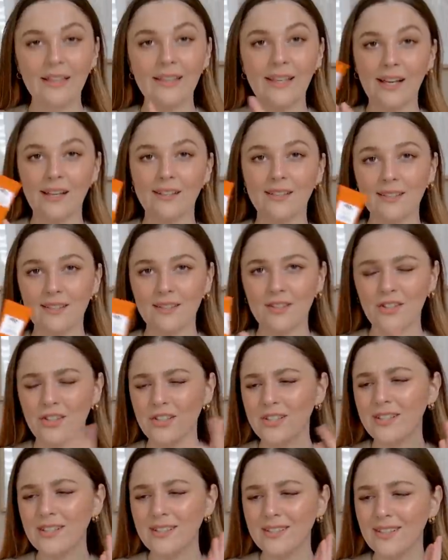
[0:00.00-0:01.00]
Yes,
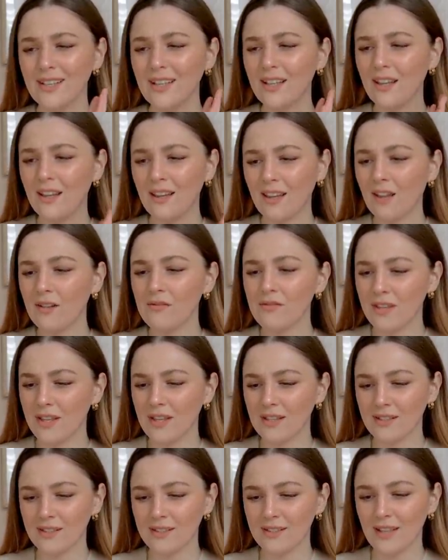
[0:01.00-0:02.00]
just love
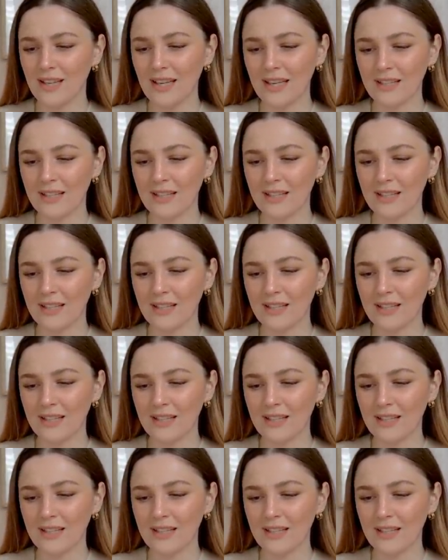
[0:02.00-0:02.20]
this.